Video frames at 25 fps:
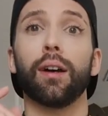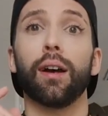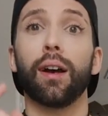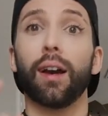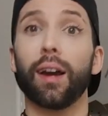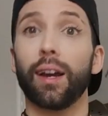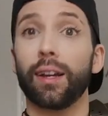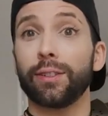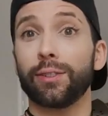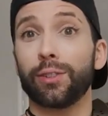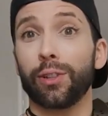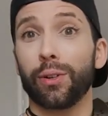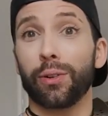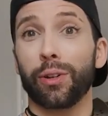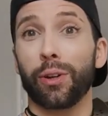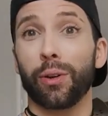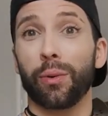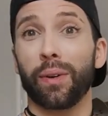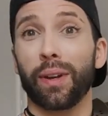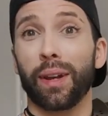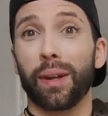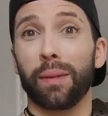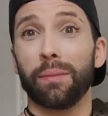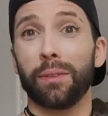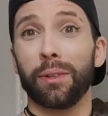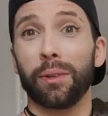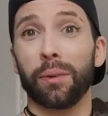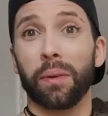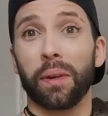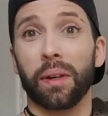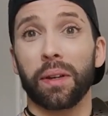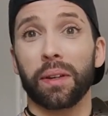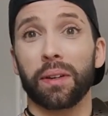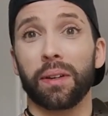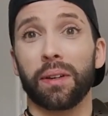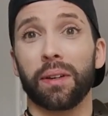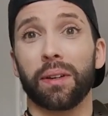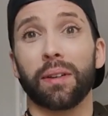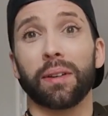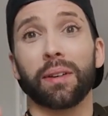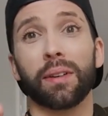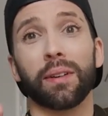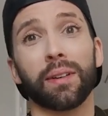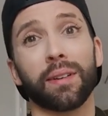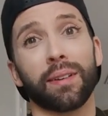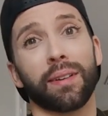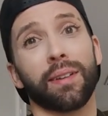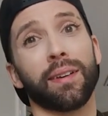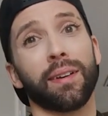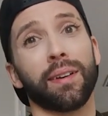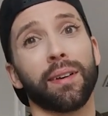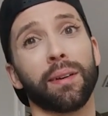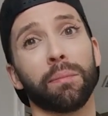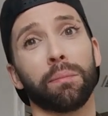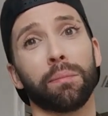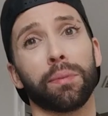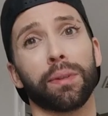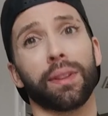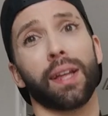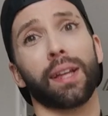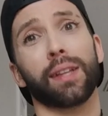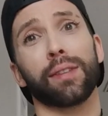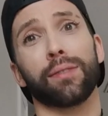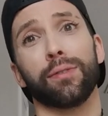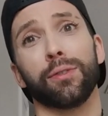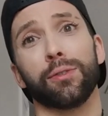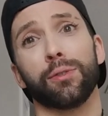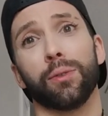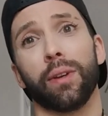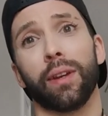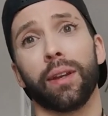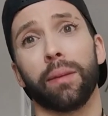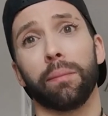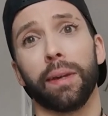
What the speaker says: you don't know what I'm doing, but thanks for joining me.